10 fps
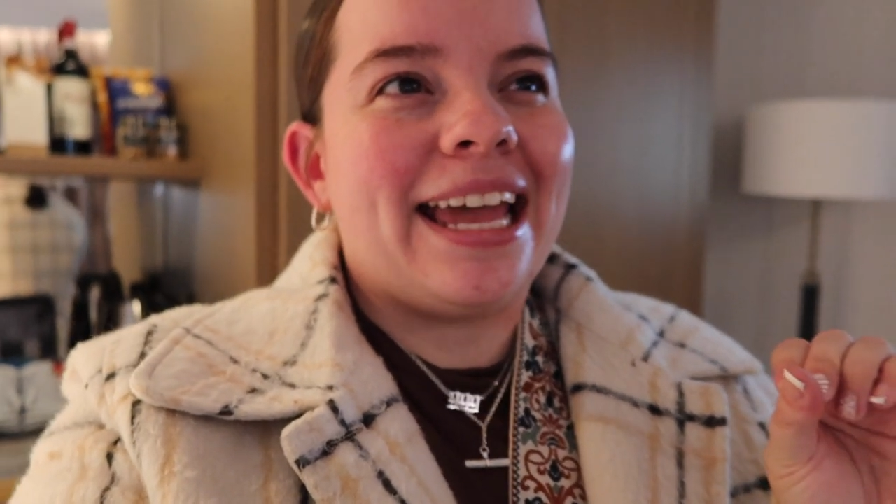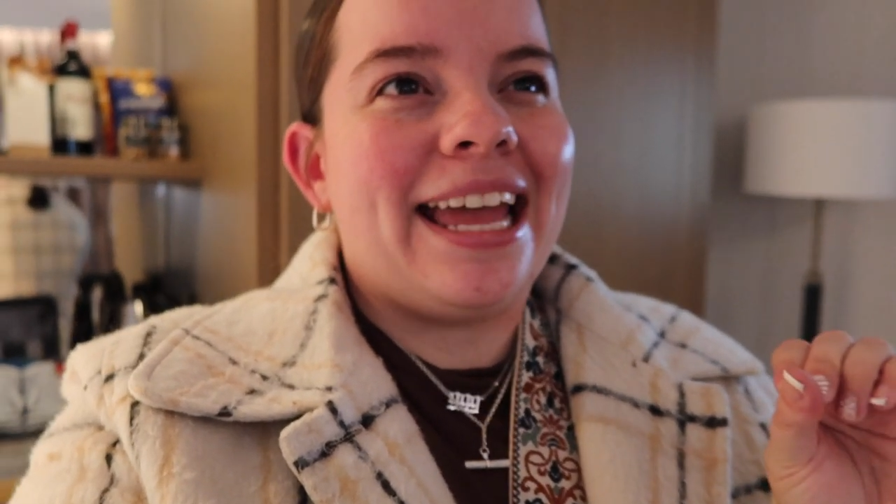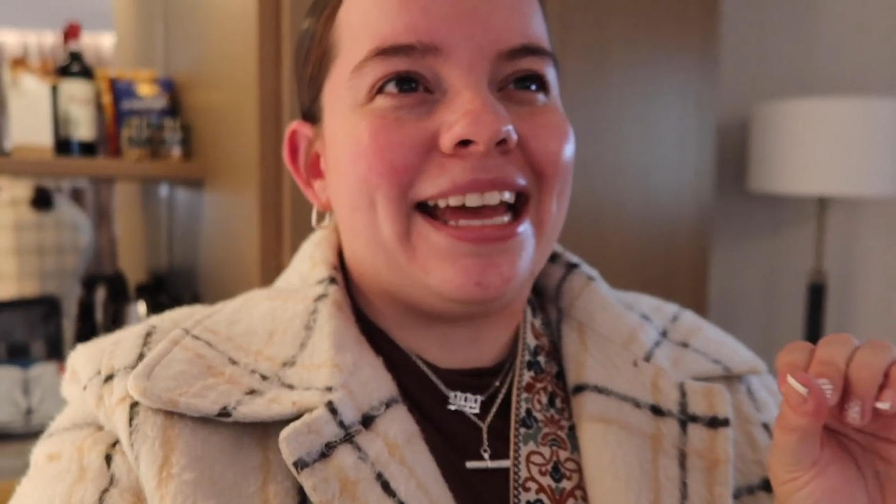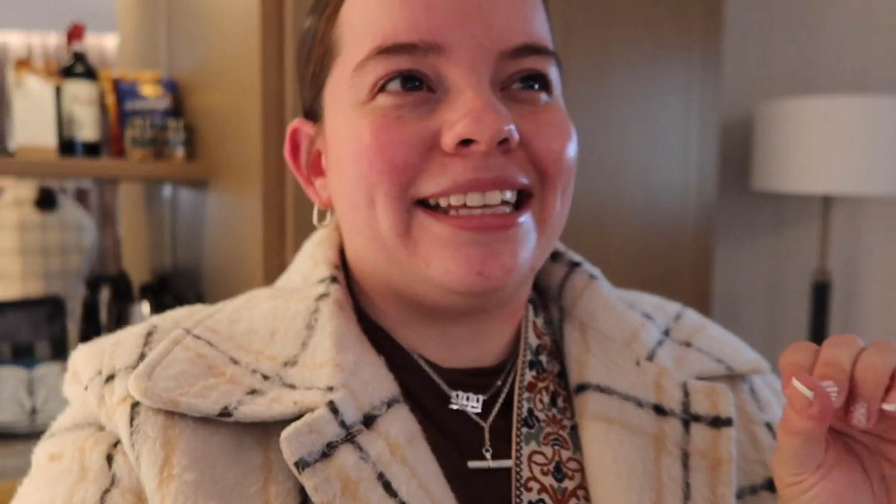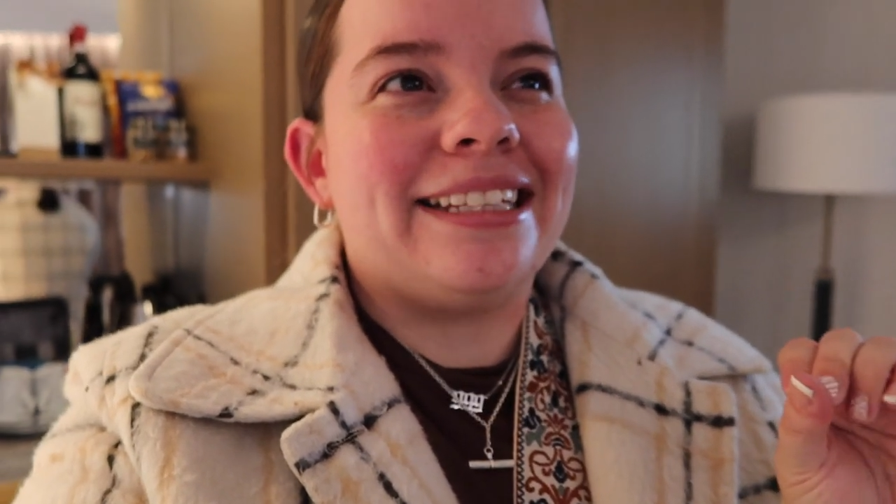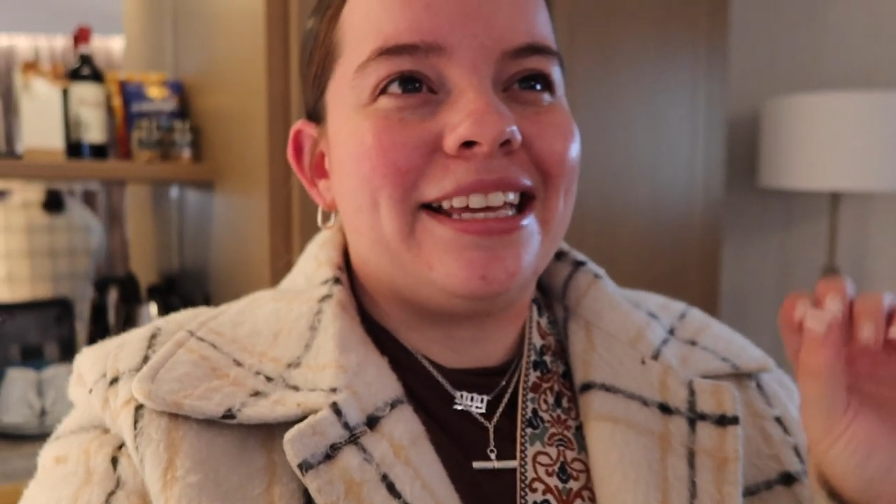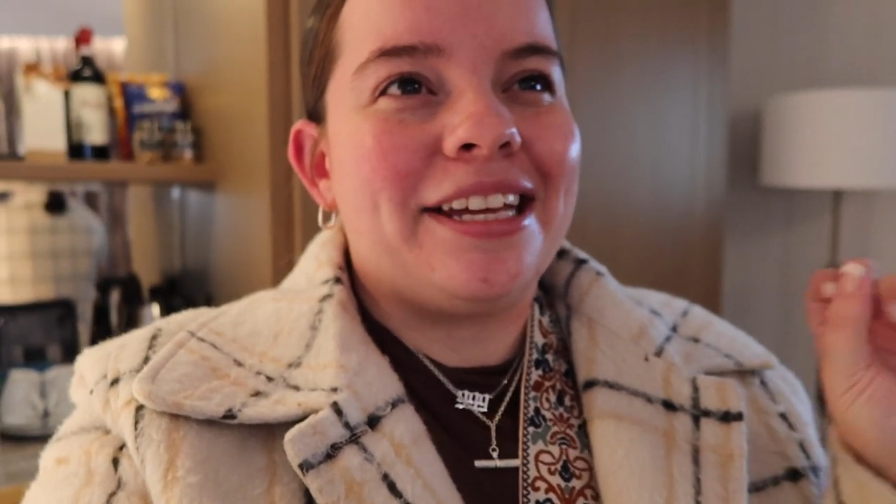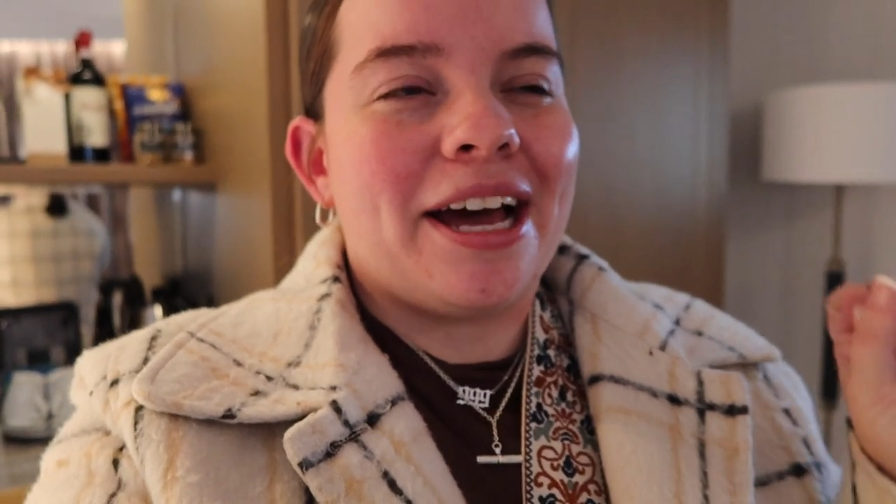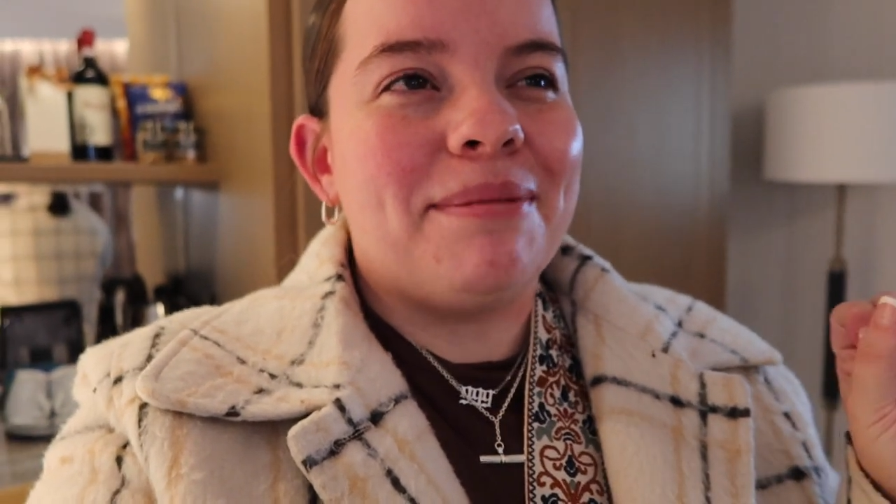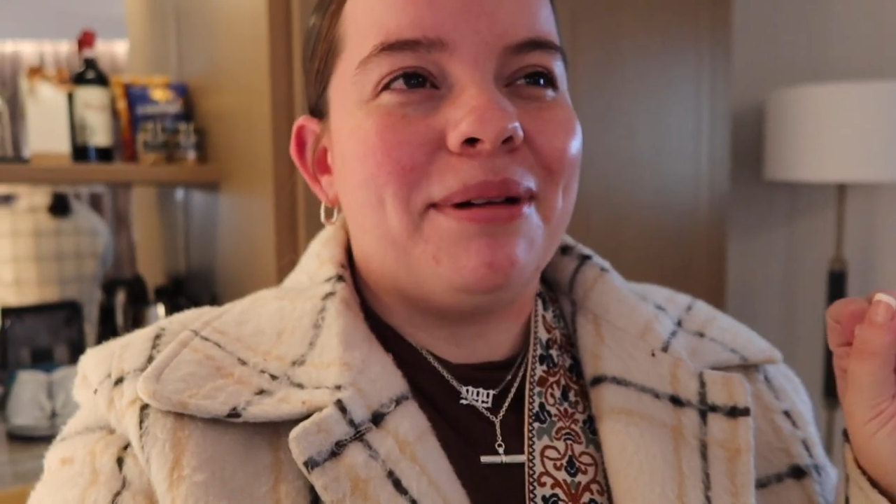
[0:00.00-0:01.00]
And the
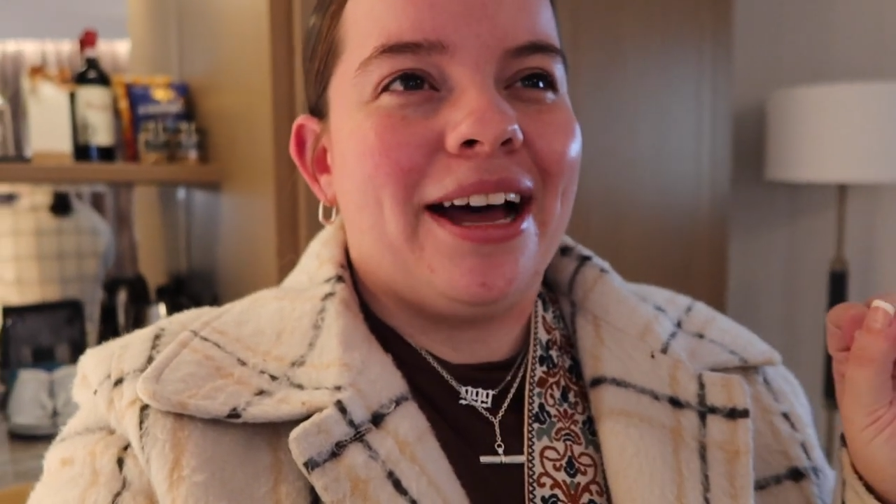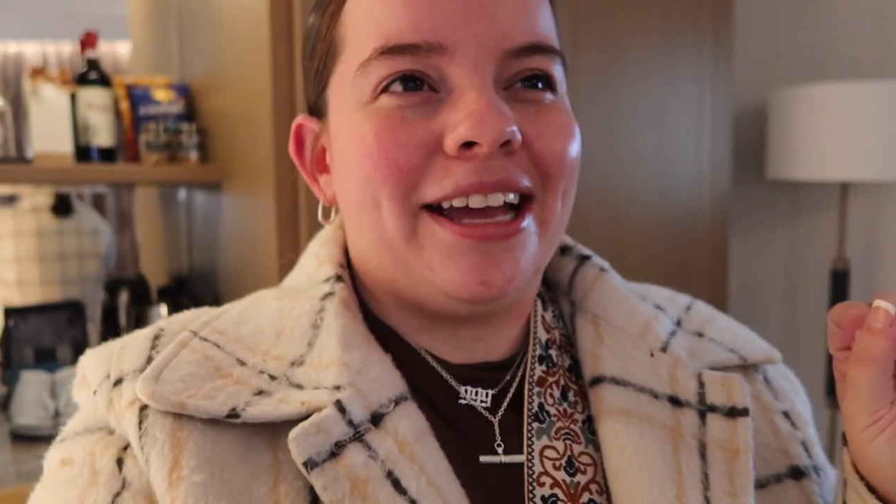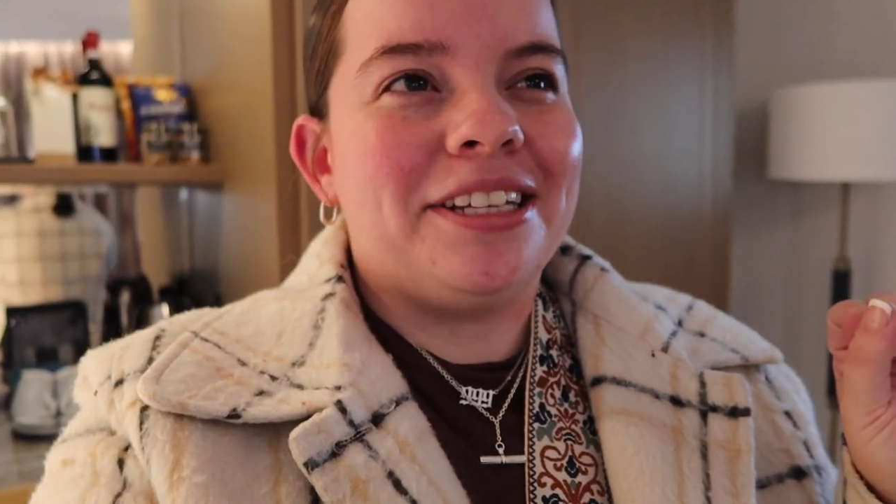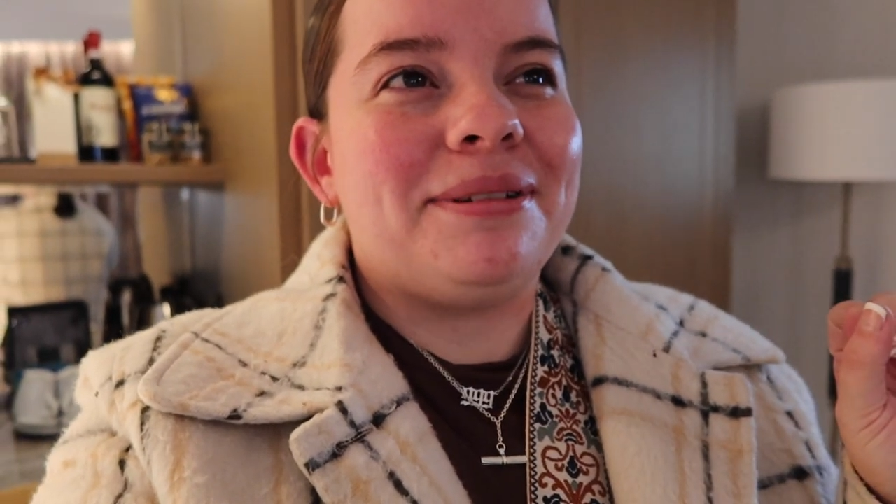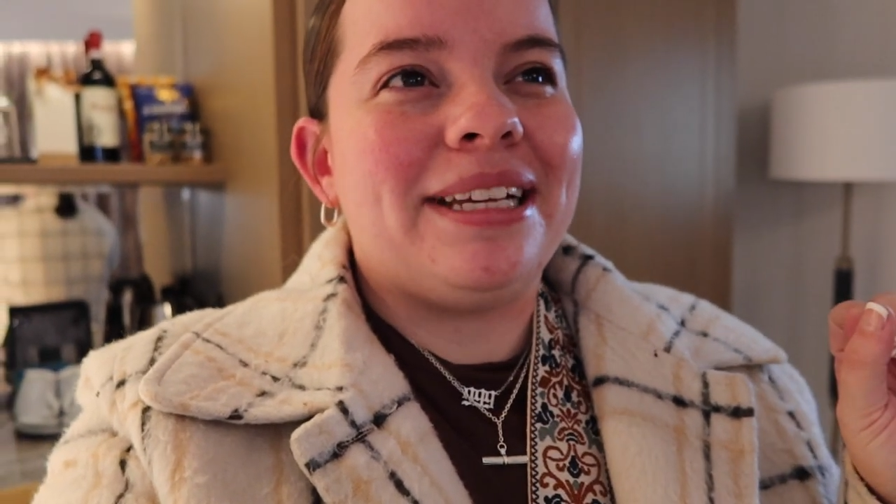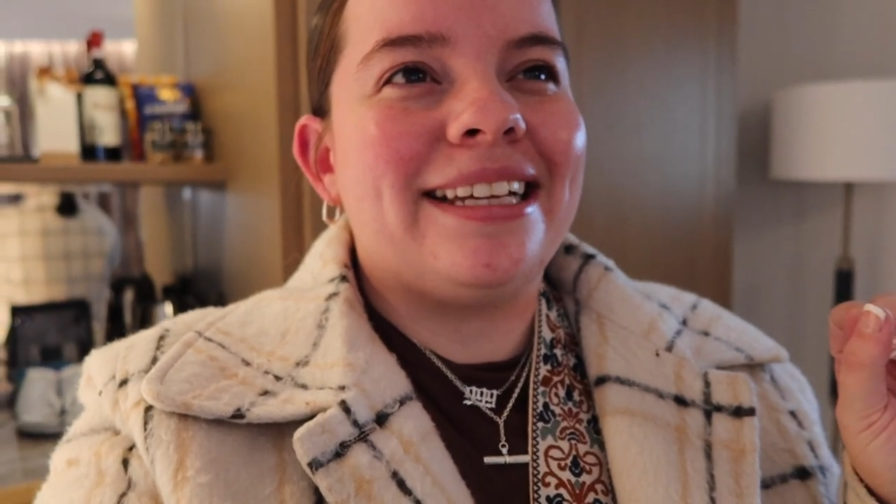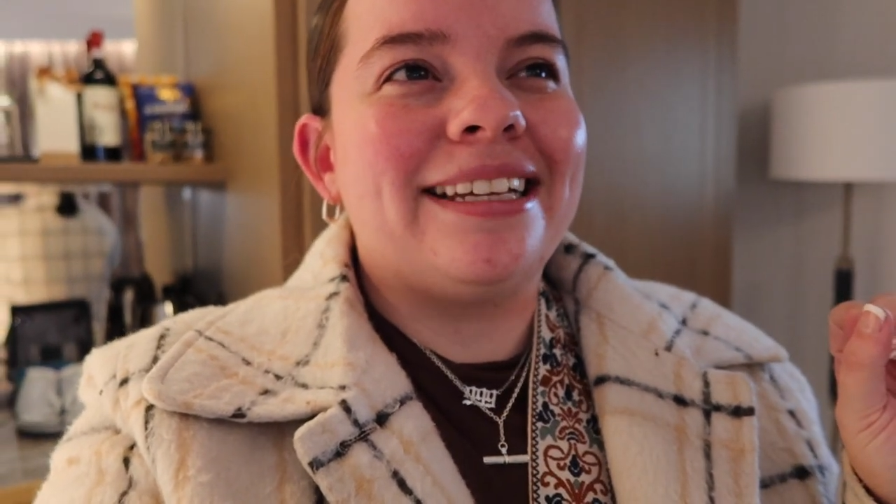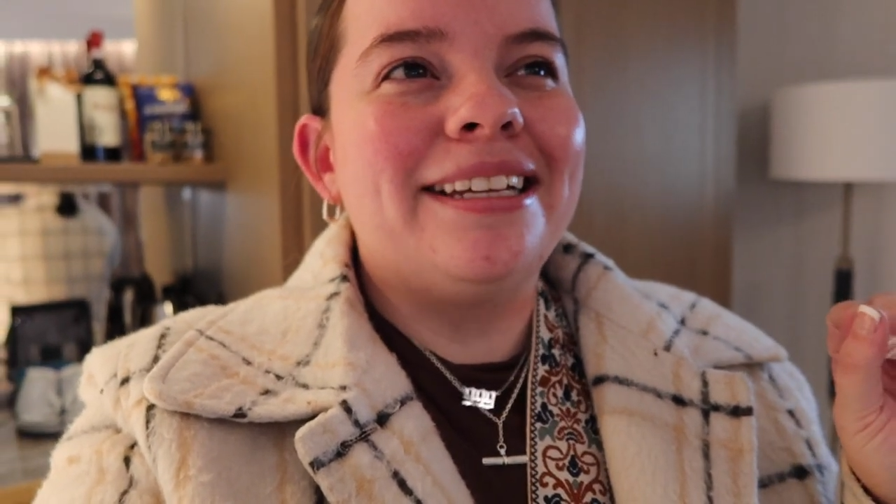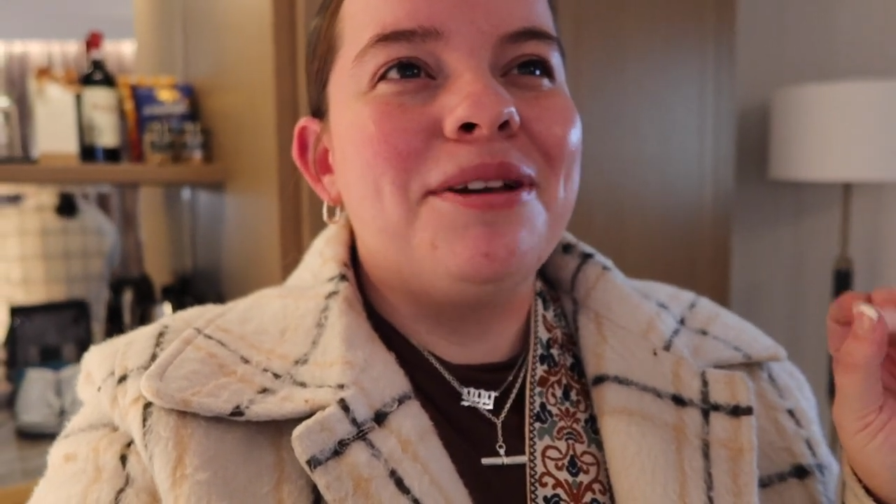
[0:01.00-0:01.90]
guy behind me,